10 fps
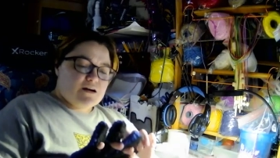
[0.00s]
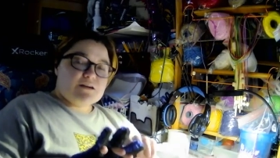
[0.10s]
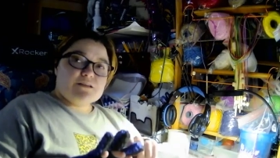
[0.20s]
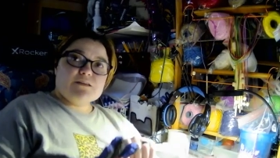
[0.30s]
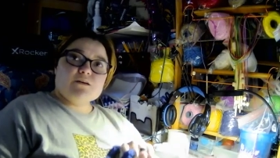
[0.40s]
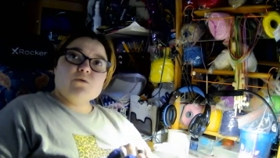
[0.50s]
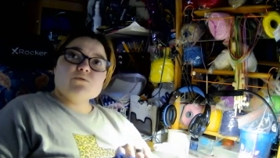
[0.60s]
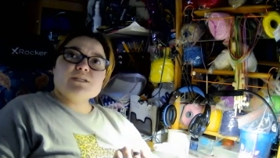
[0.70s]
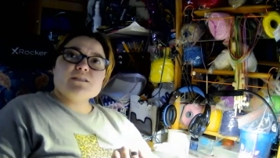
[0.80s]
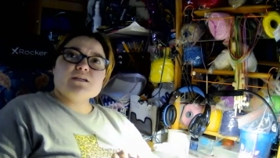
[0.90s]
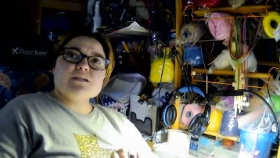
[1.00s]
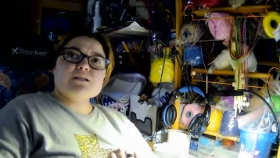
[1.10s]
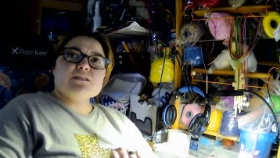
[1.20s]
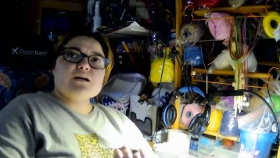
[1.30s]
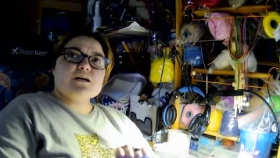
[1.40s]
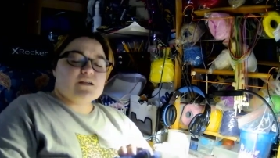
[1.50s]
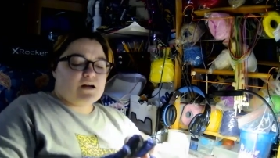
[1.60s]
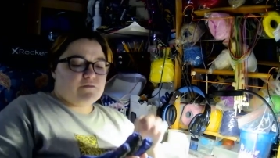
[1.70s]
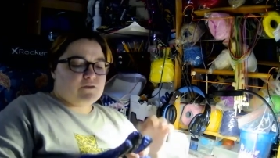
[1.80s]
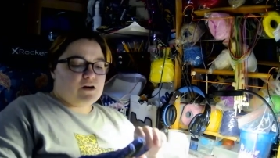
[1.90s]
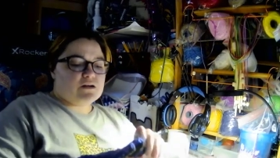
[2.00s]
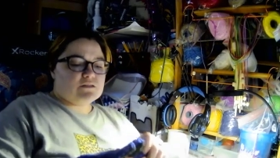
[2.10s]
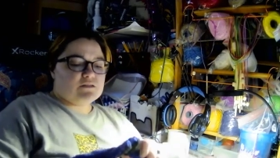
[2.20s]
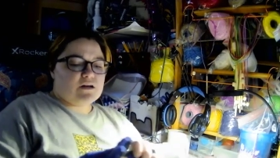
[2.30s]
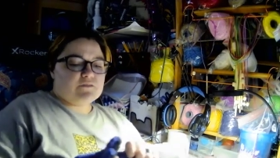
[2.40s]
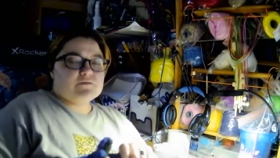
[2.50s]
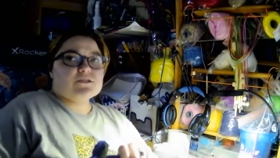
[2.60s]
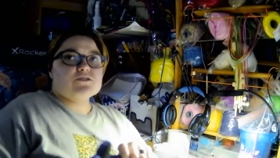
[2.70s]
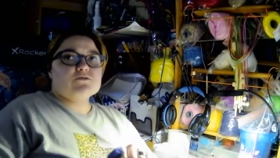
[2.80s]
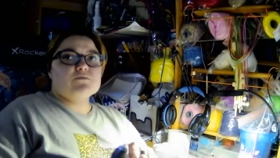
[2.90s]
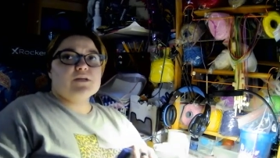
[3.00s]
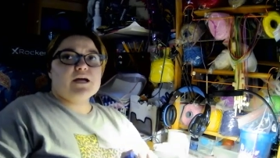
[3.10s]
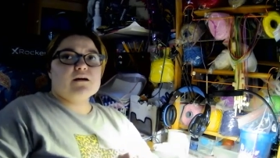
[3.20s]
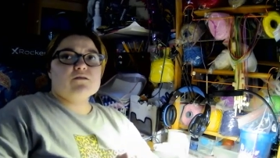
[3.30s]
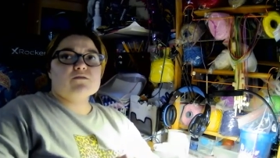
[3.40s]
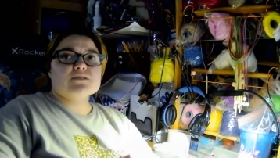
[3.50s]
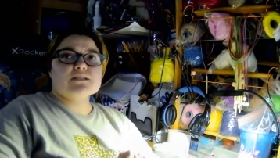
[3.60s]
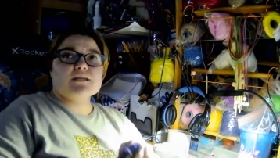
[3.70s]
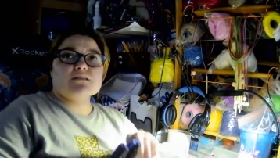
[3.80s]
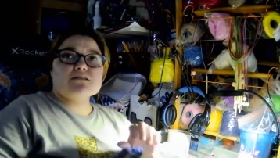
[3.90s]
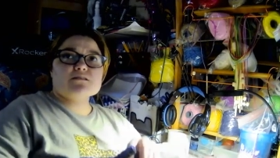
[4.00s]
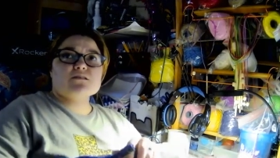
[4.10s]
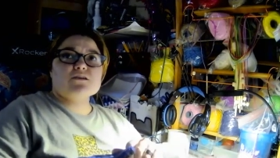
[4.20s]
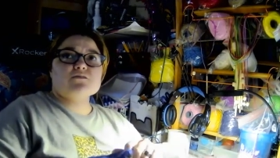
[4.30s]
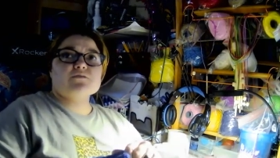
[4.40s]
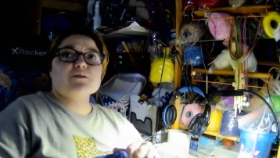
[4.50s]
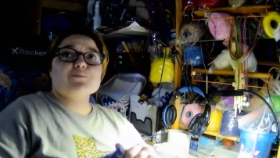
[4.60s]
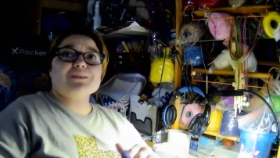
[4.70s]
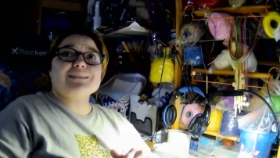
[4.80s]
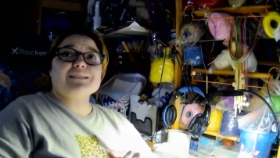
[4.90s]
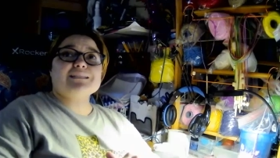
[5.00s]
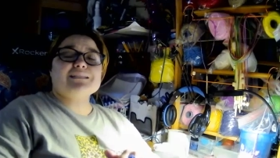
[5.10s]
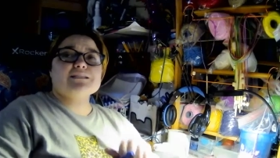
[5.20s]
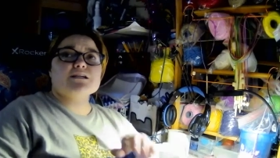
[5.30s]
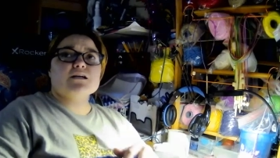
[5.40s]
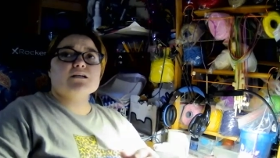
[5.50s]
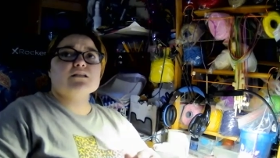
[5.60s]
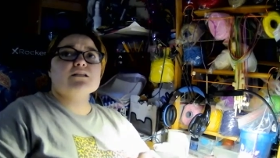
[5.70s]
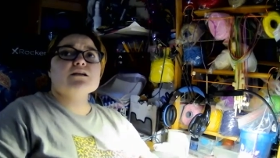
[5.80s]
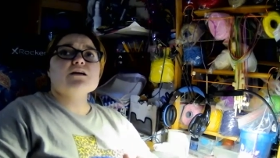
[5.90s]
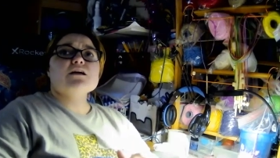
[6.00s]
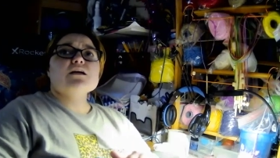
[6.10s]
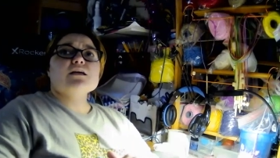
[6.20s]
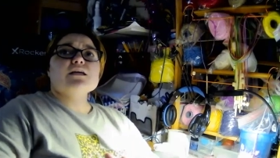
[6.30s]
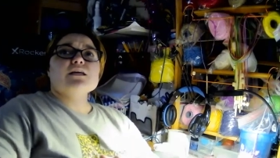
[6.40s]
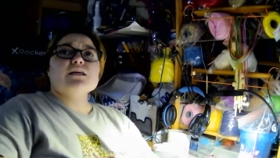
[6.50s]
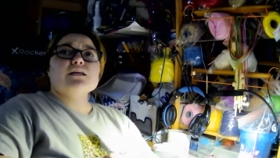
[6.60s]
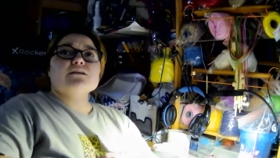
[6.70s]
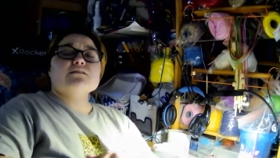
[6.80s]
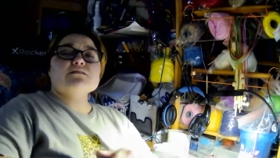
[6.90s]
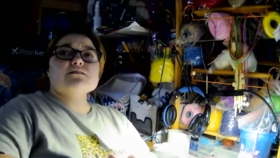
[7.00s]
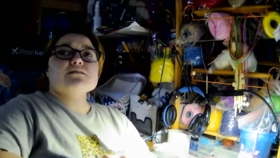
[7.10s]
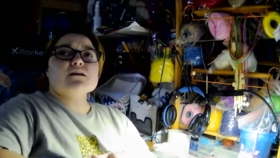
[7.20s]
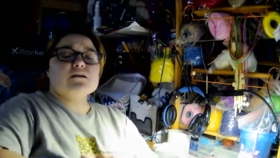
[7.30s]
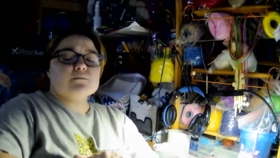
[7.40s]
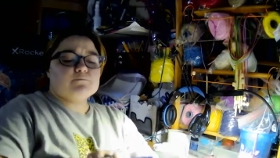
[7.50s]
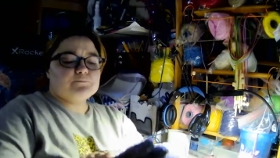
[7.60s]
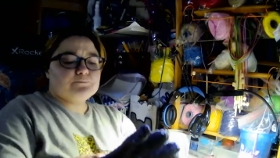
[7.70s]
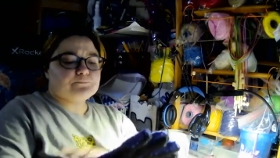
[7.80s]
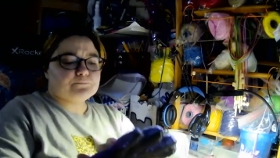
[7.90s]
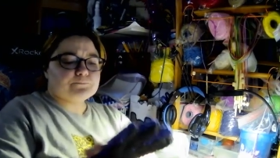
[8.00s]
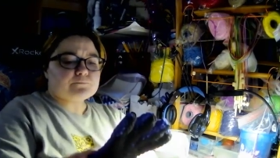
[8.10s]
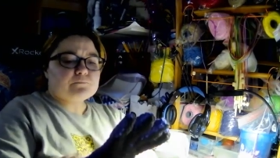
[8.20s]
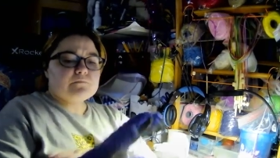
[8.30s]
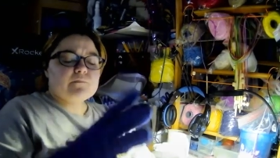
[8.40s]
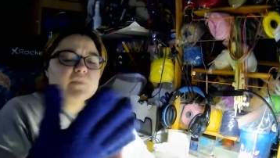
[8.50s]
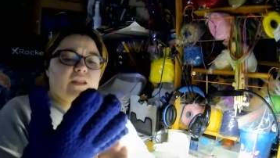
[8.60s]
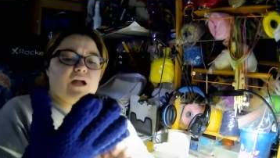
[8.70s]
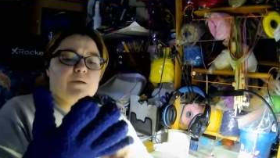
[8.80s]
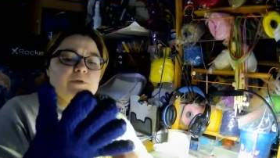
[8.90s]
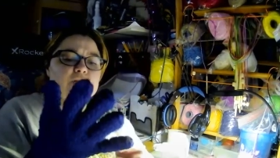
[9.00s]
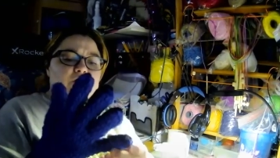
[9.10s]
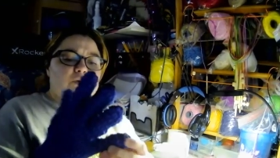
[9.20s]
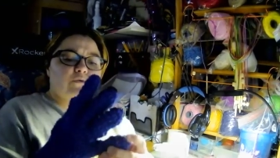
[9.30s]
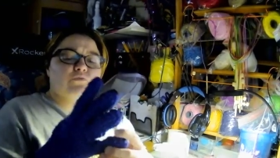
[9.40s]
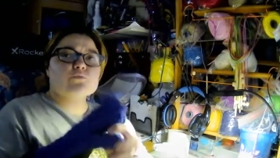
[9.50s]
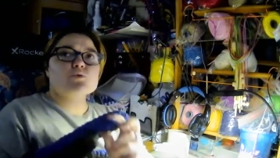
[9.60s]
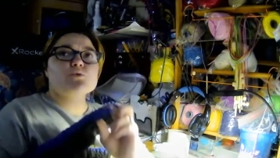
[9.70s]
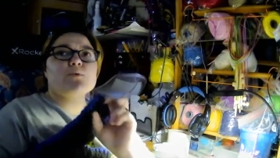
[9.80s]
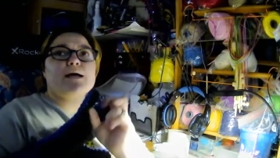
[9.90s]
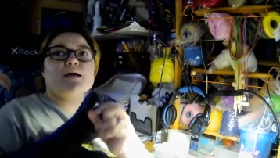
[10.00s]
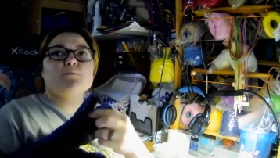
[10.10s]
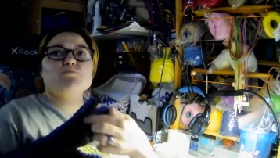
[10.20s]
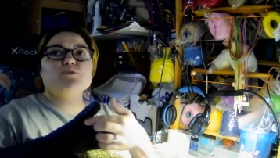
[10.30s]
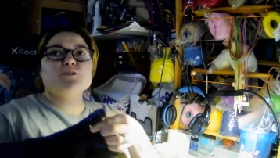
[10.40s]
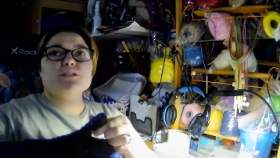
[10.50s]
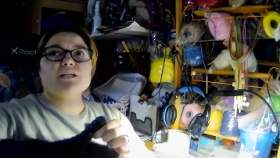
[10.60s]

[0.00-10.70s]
The only thing that I've got left to do now to get this glove completely done is I'm going to go through and